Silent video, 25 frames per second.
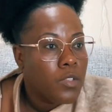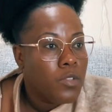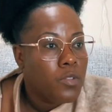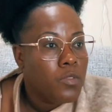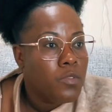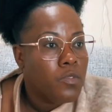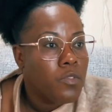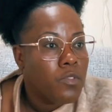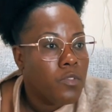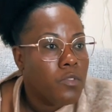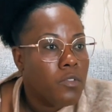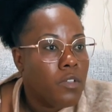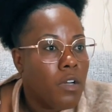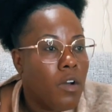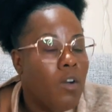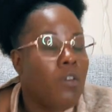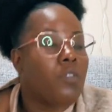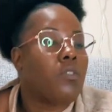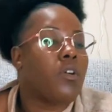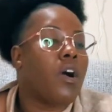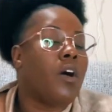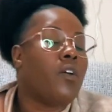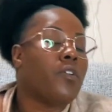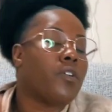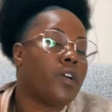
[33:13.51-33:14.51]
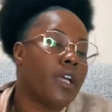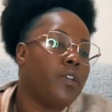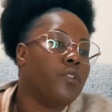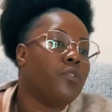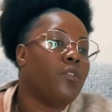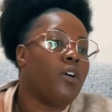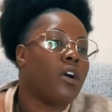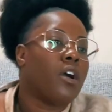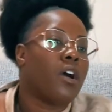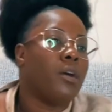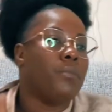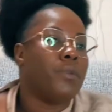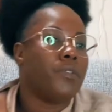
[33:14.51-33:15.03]
you, oh, okay,
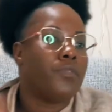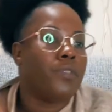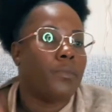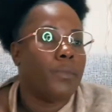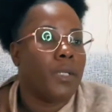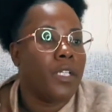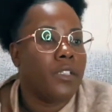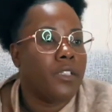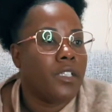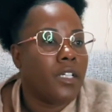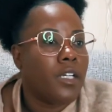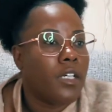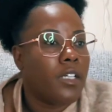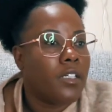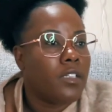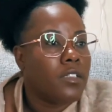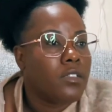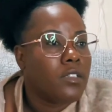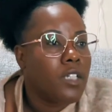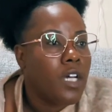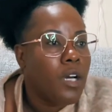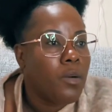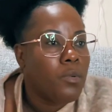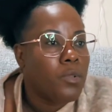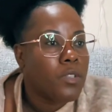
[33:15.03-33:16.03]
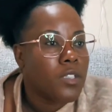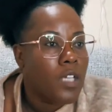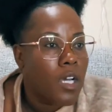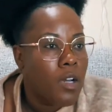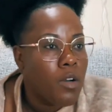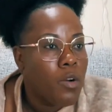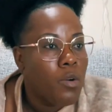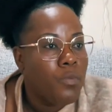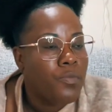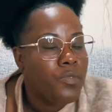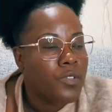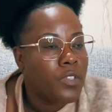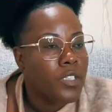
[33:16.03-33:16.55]
you are coming from Indiana. How,
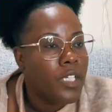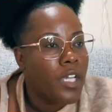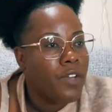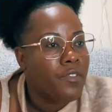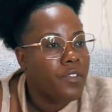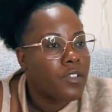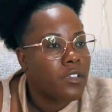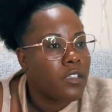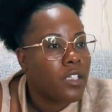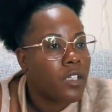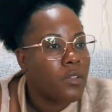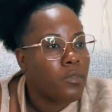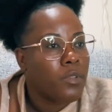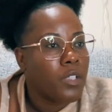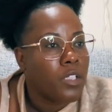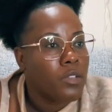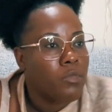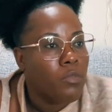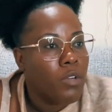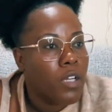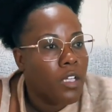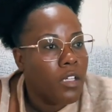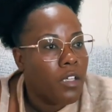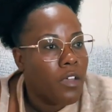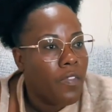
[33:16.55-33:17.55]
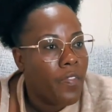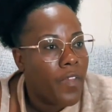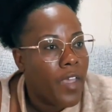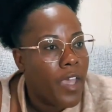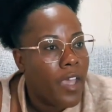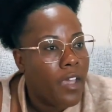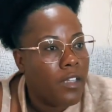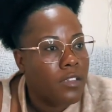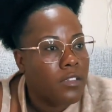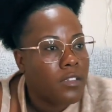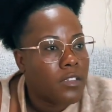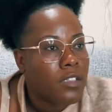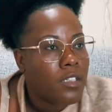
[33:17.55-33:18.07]
hopefully everything went well on
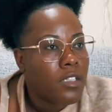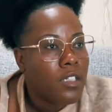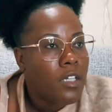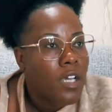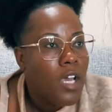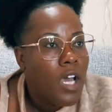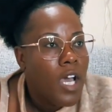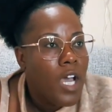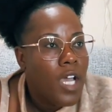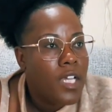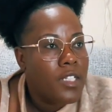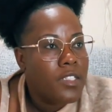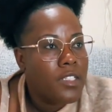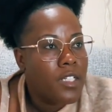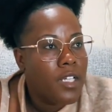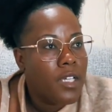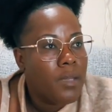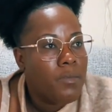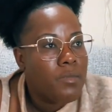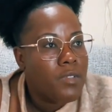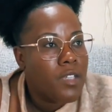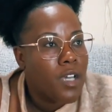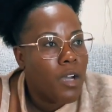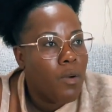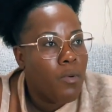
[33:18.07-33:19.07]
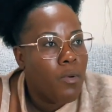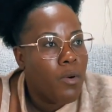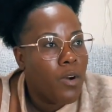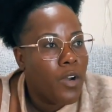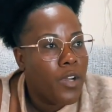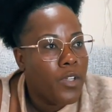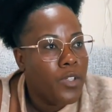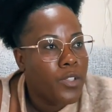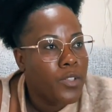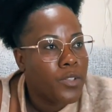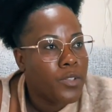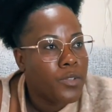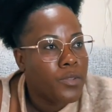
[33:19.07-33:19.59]
that hi James, how
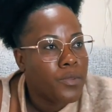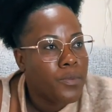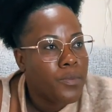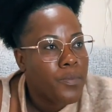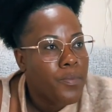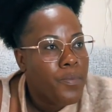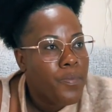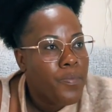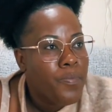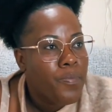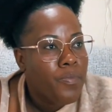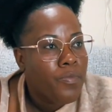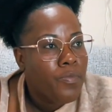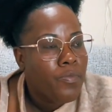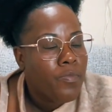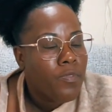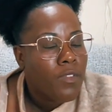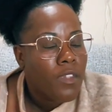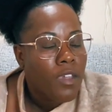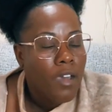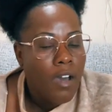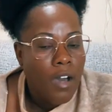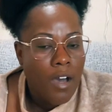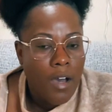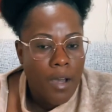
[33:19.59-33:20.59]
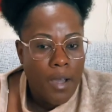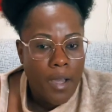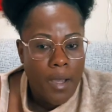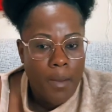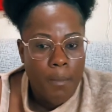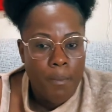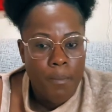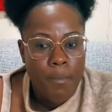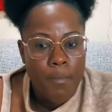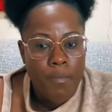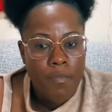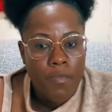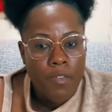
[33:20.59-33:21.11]
are you?
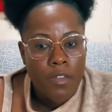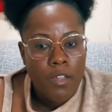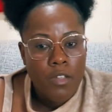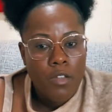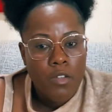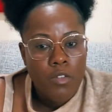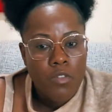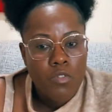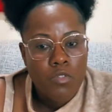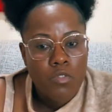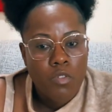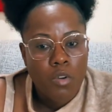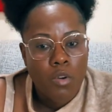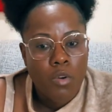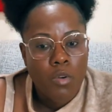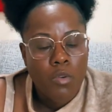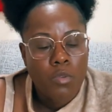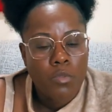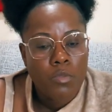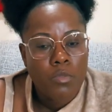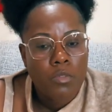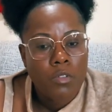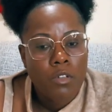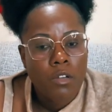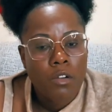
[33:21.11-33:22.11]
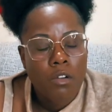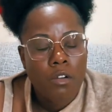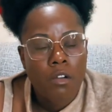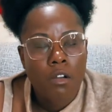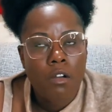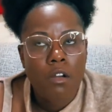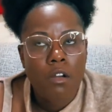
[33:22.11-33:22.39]
Um, so